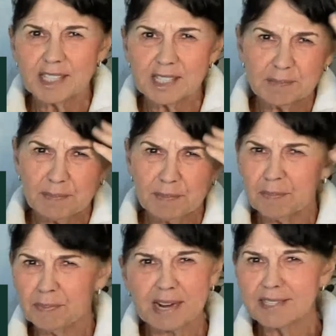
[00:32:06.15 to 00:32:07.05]
Just
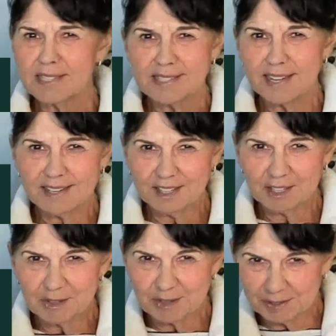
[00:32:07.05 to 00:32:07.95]
practice telling
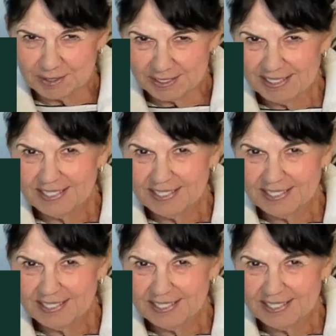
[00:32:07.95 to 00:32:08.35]
the truth.